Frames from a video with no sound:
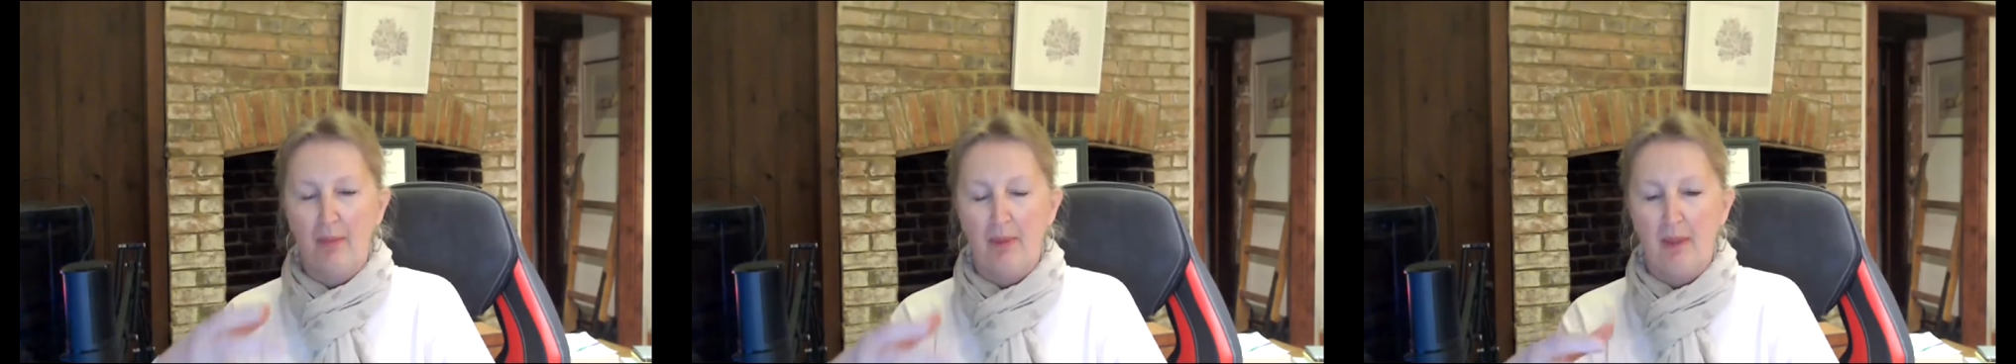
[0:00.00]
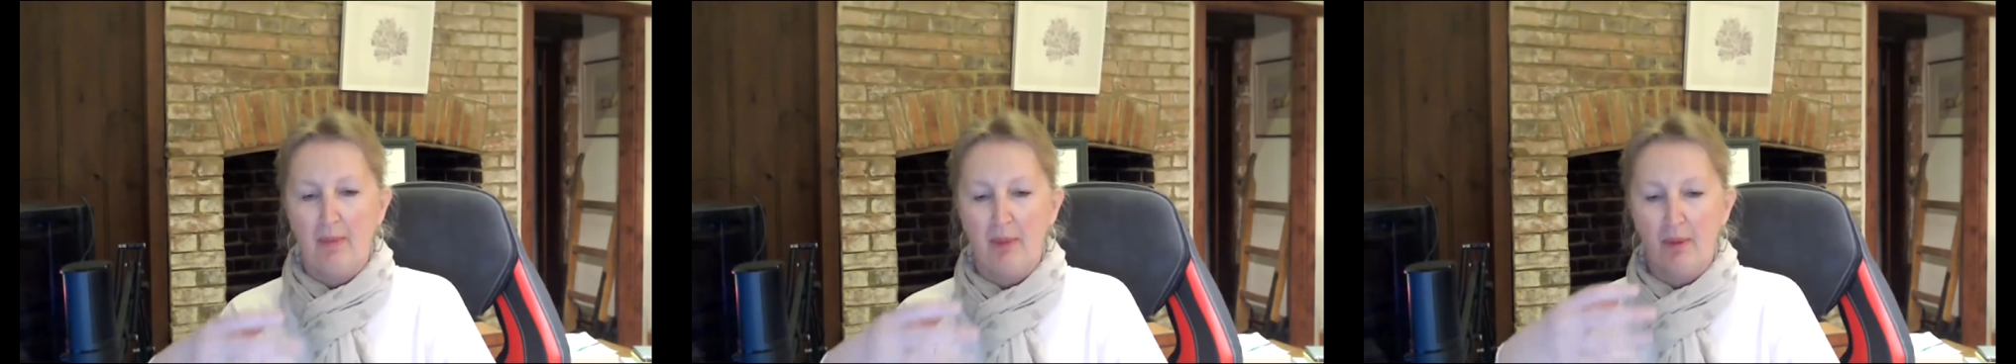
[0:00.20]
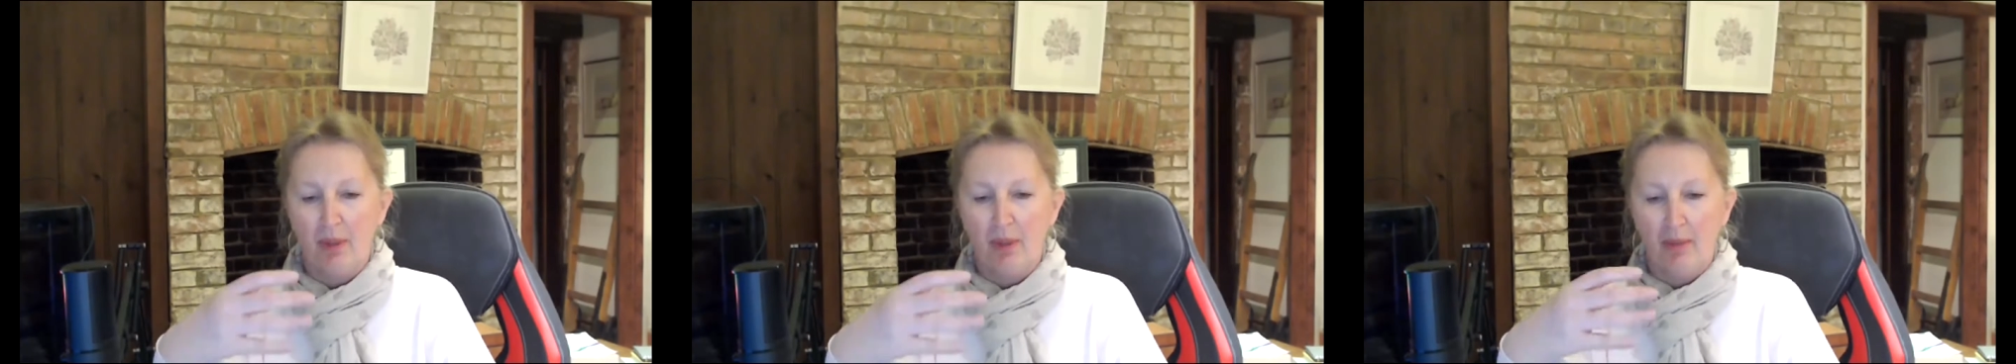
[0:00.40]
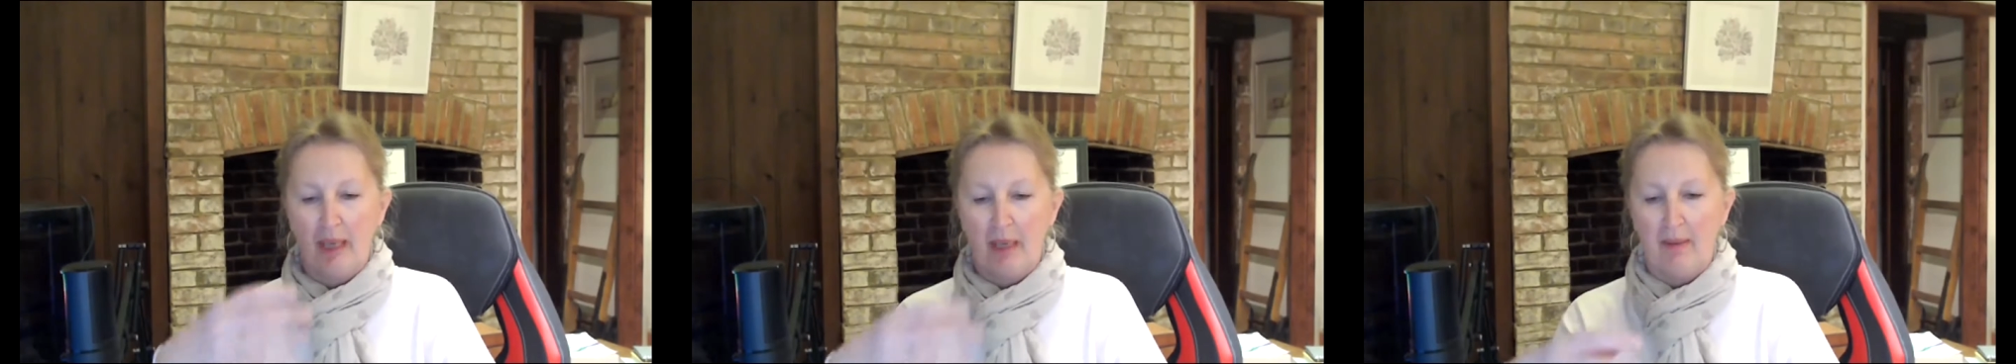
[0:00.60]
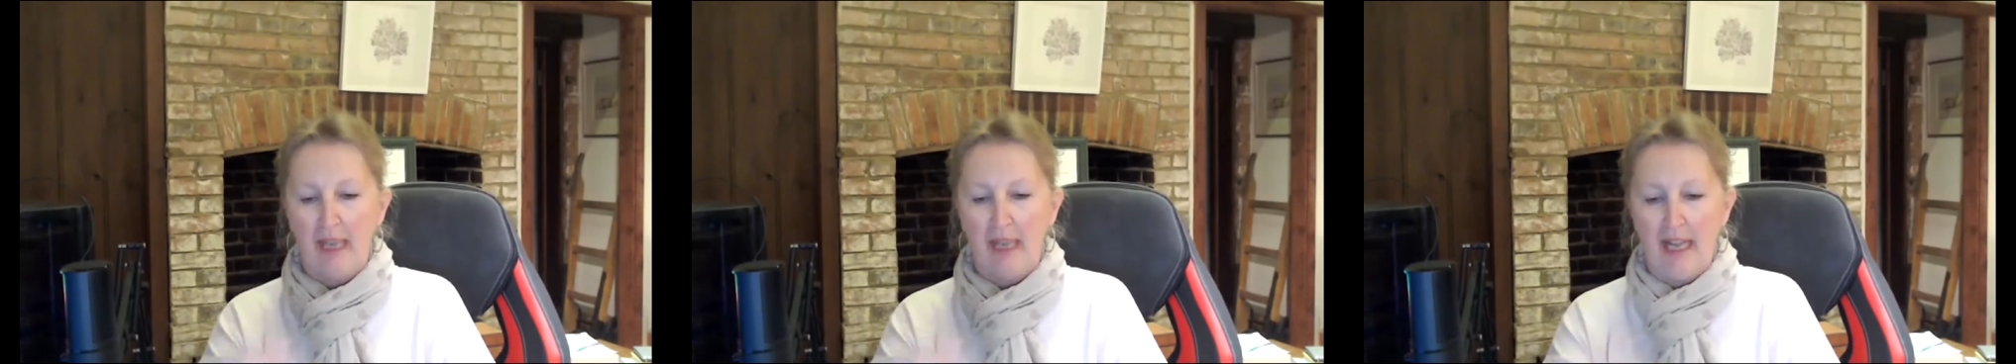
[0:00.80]
people to be
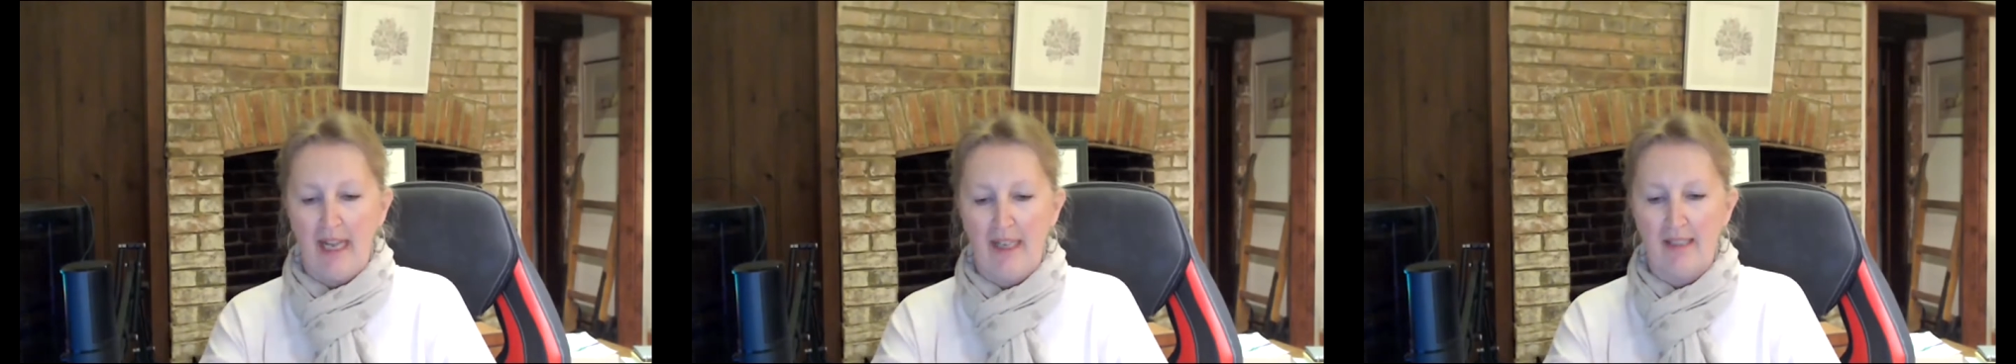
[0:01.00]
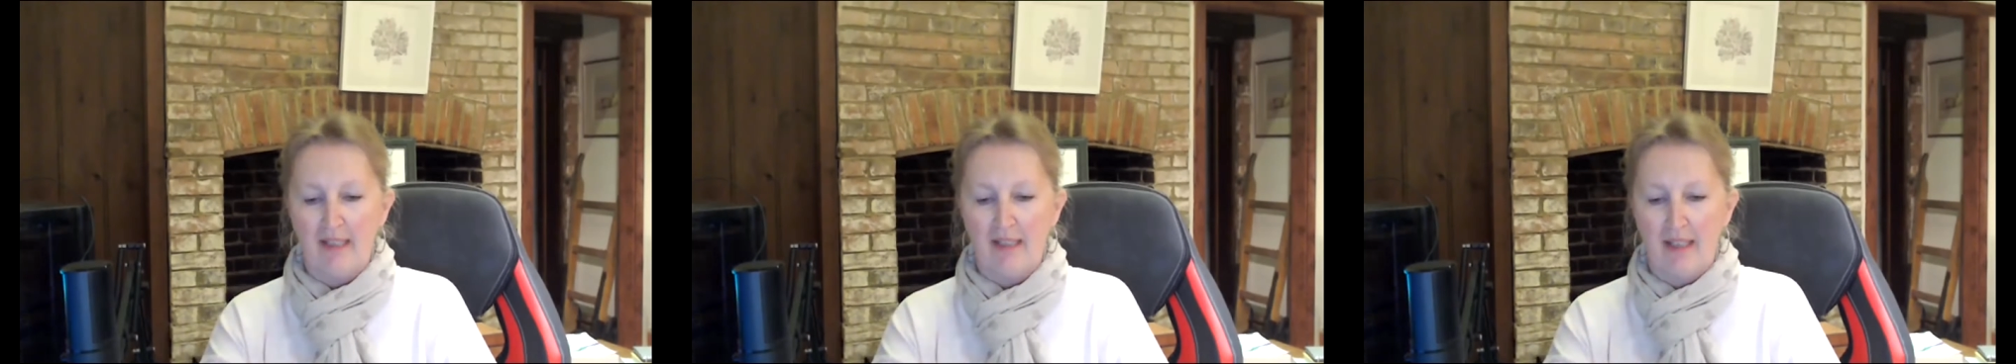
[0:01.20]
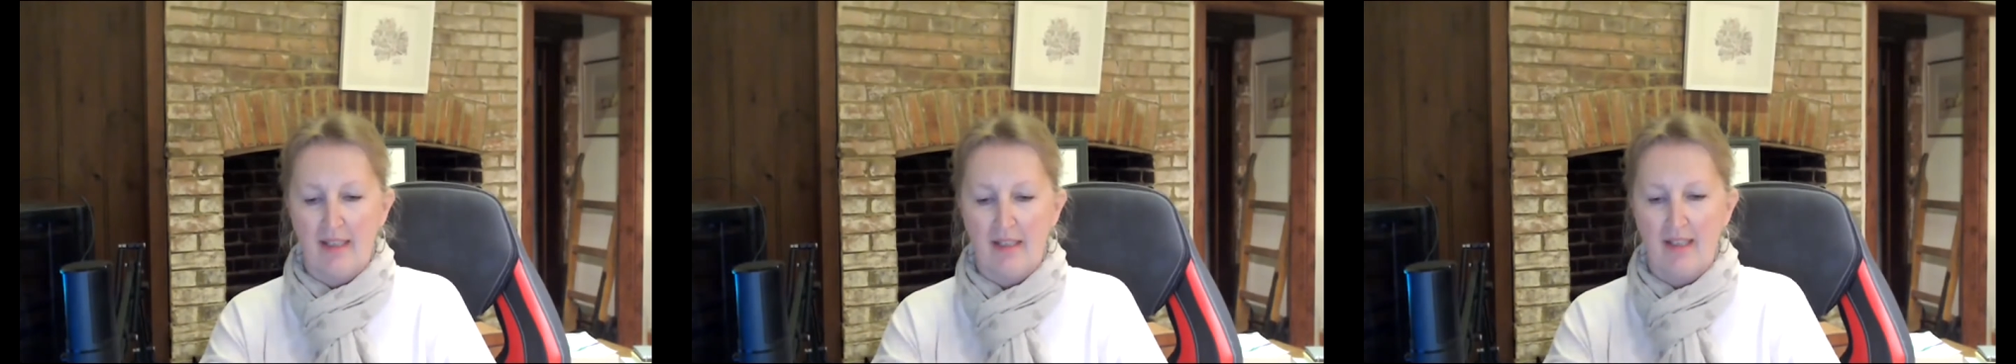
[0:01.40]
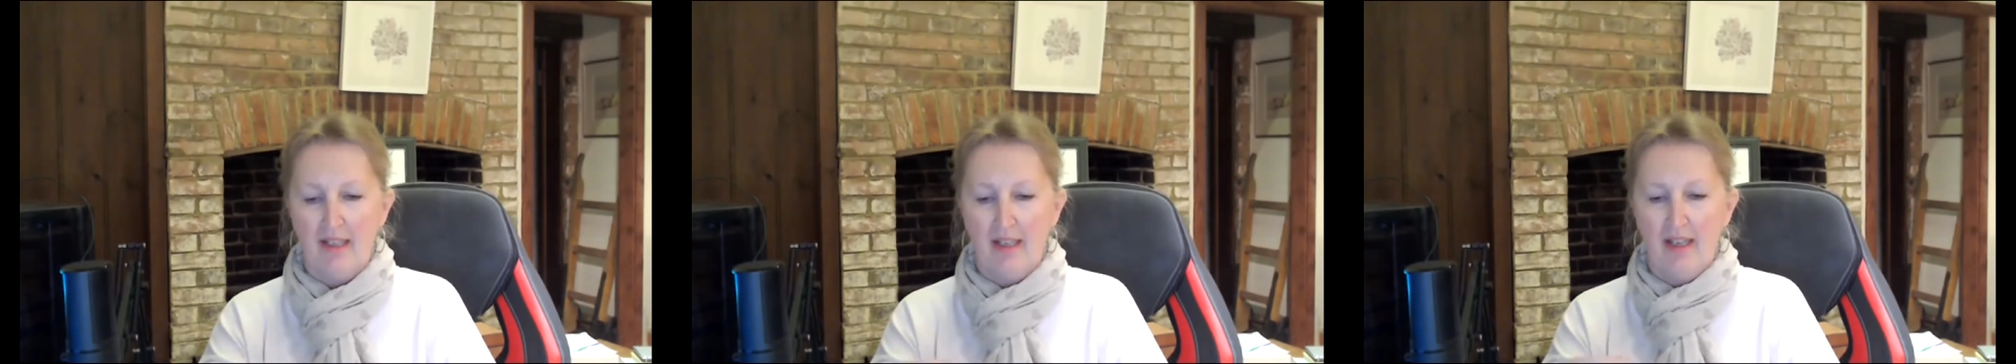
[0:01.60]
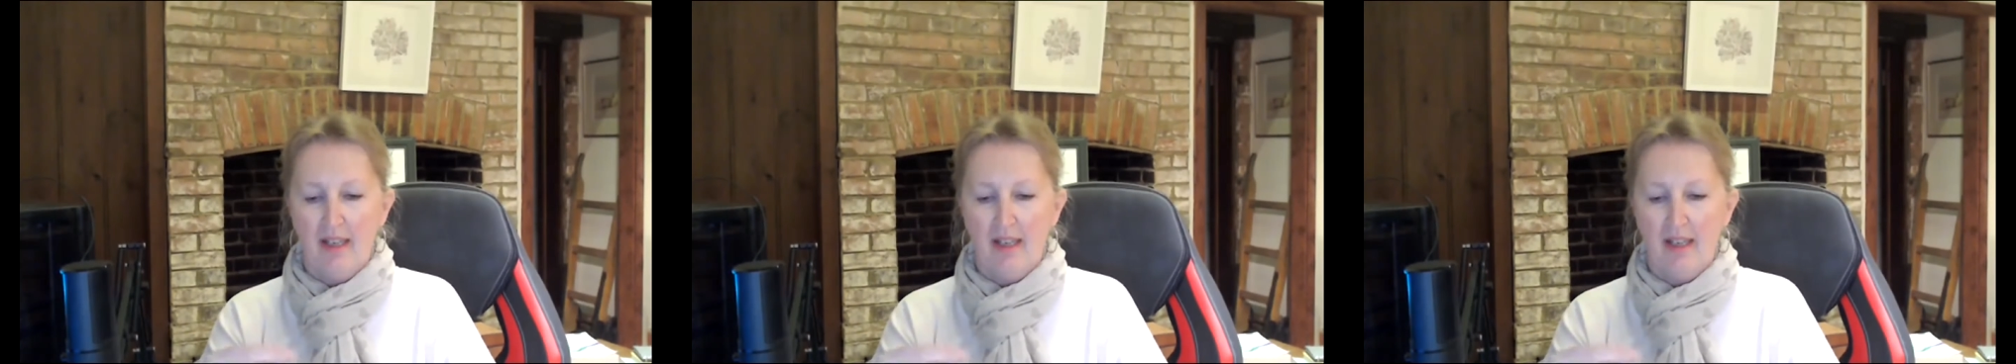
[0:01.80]
able to access